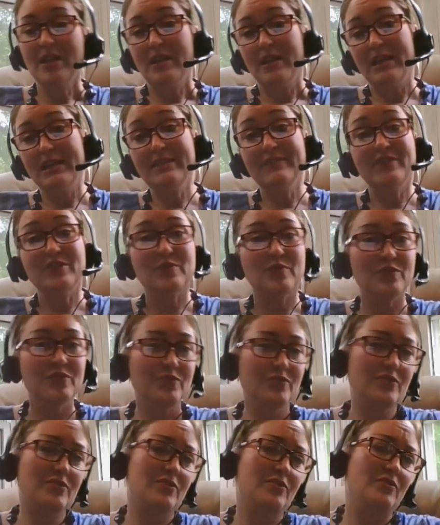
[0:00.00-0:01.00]

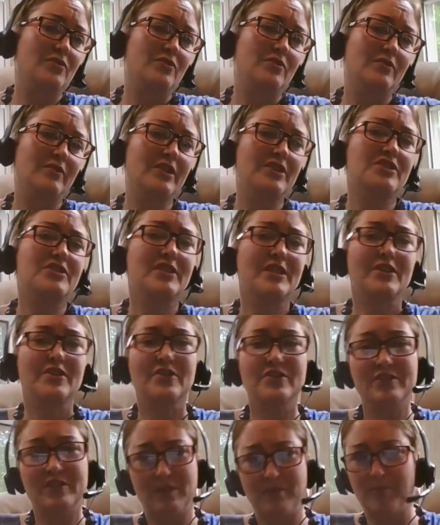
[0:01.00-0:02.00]
individuals,
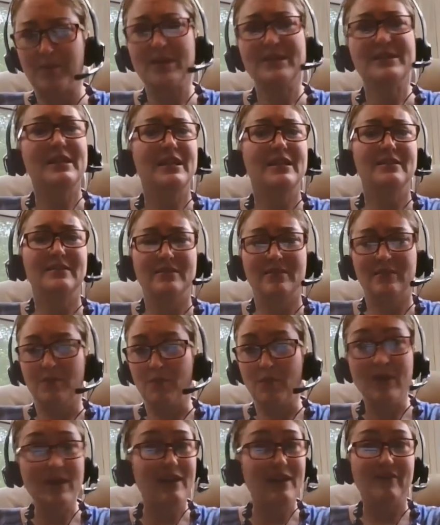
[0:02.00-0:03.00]
legislators, the president,
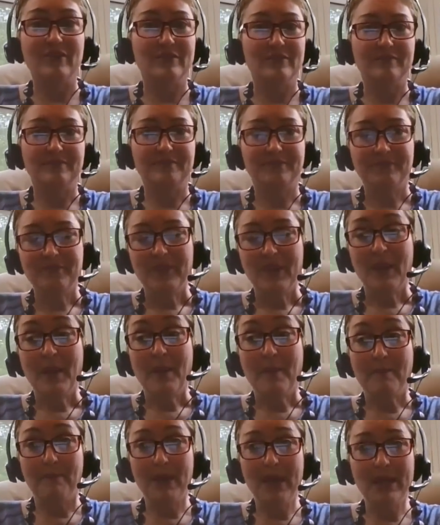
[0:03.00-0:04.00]
whatever.
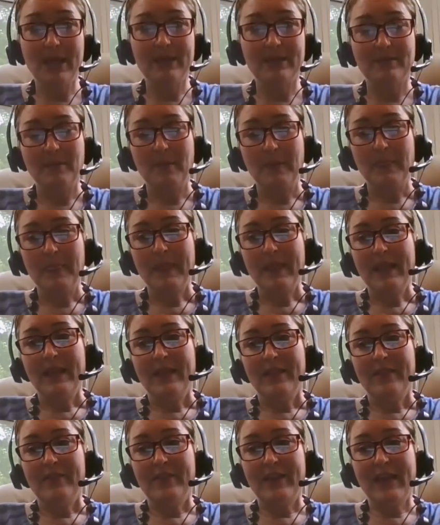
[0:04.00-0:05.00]
But
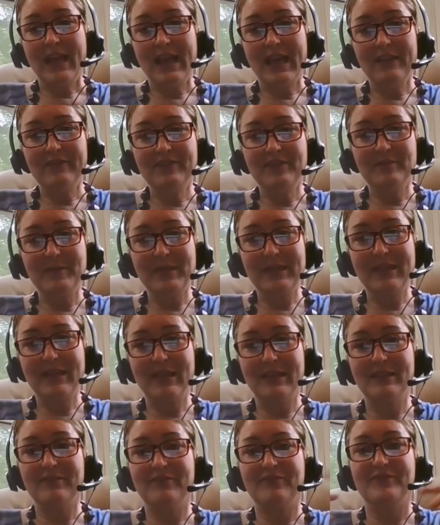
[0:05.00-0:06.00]
they have to be
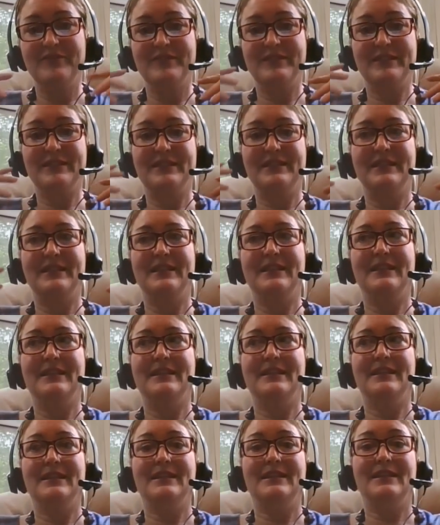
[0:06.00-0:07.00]
kind of
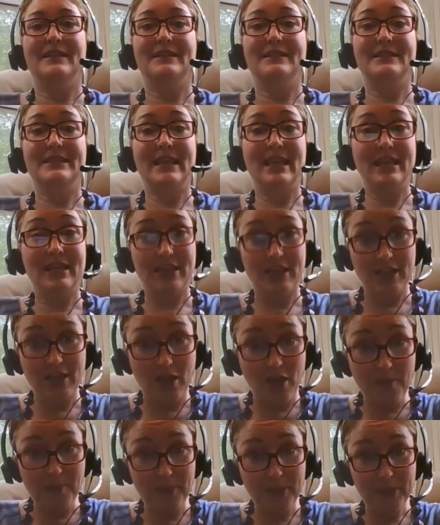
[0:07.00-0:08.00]
taken
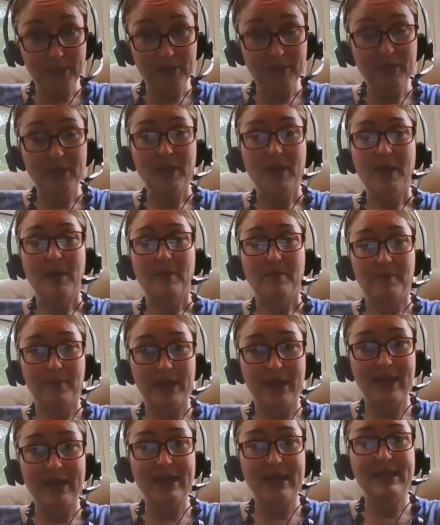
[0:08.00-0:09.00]
up
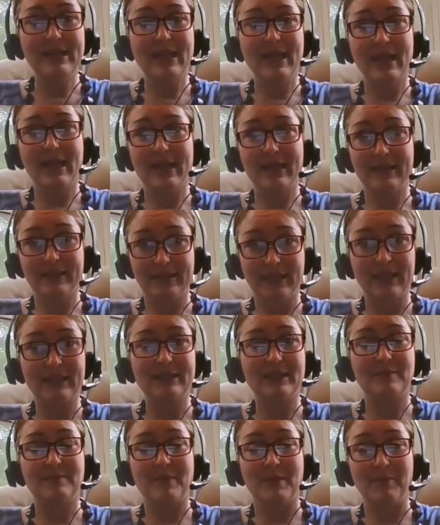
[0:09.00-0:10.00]
by an
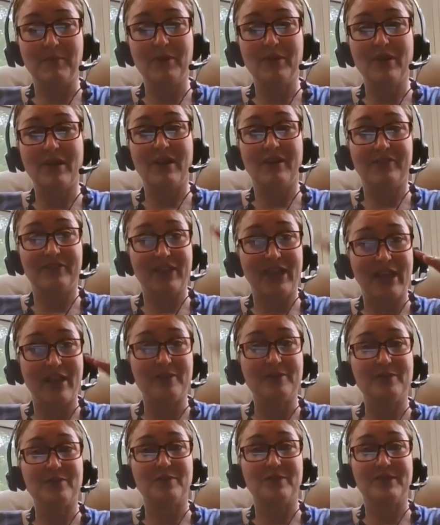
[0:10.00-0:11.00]
elected member of the
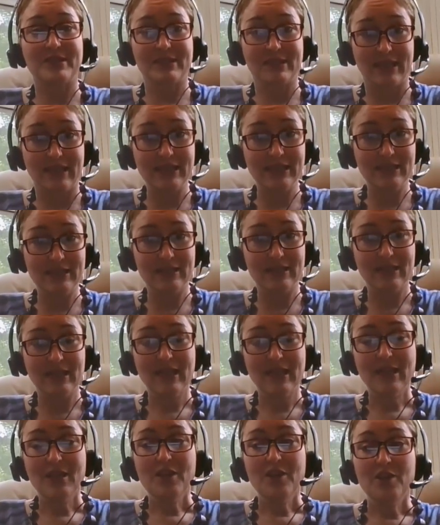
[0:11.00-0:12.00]
House or the Senate
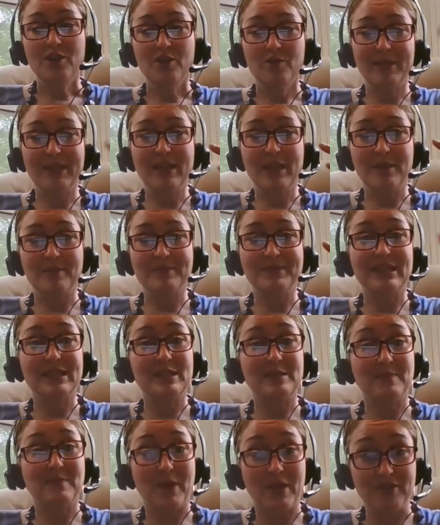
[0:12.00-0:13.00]
who becomes a
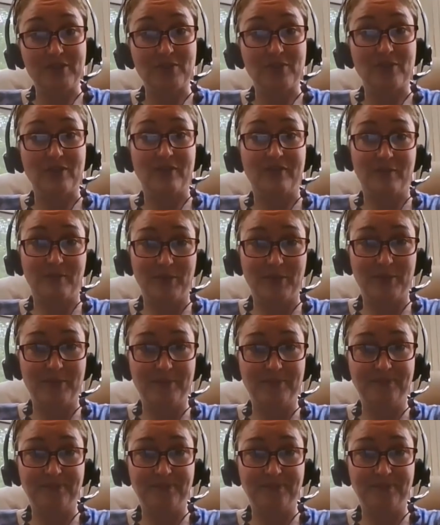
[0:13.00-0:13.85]
sponsor of the bill.